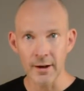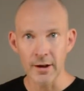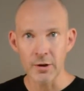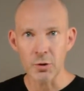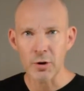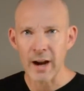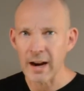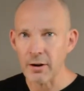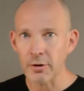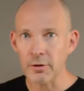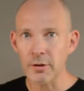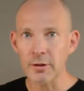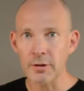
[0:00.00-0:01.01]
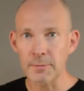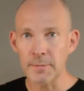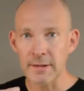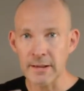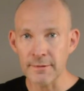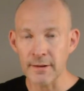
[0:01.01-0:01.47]
you cannot
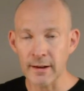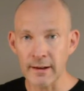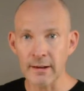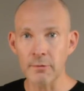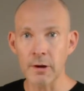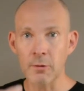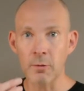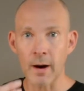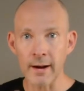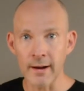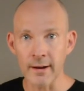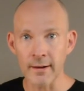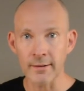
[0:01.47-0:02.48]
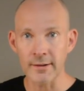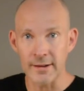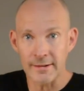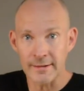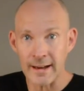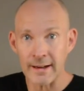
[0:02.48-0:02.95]
specifically require
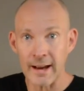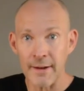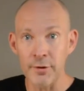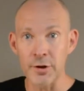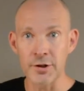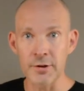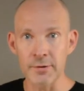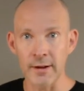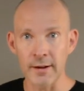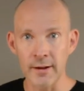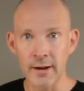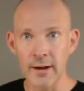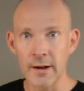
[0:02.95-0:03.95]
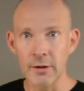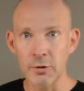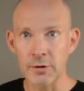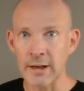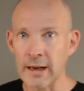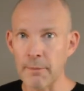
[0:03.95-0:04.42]
that average user
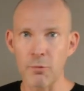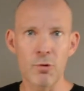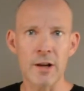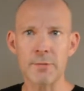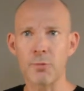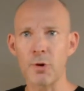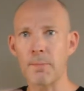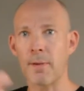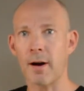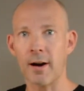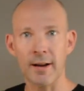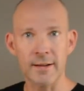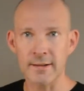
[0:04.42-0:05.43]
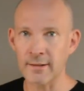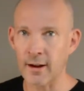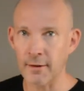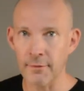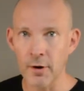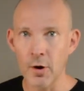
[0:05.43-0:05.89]
to set up Raspberry Pi
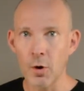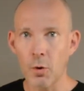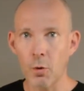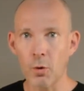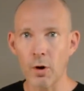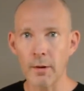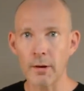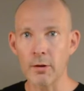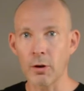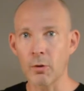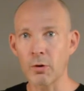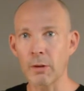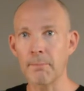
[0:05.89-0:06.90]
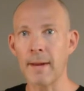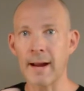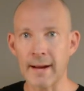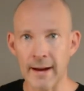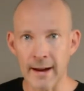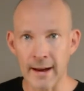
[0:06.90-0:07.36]
stuff or local
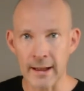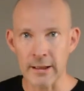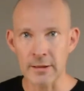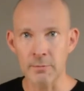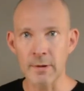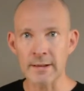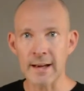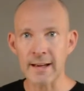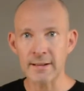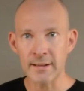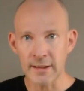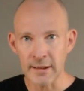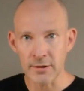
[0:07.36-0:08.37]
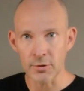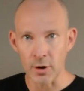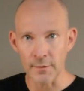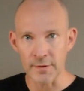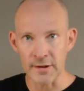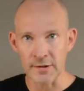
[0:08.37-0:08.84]
backends with S T T
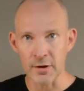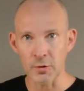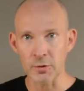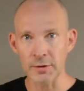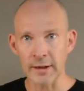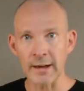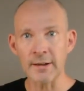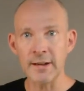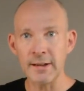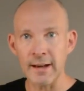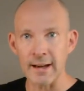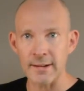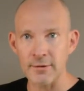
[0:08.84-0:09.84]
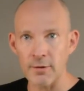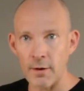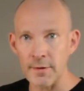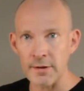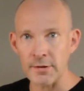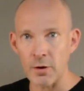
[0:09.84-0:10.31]
services hosted and T T S
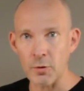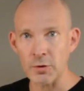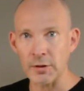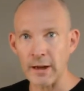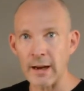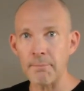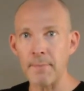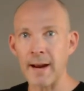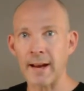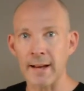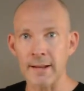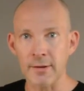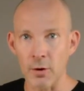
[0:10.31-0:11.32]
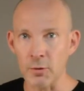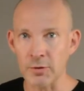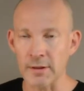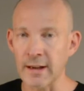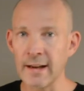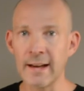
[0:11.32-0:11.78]
services hosted and backends
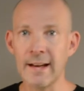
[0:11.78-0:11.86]
hosted.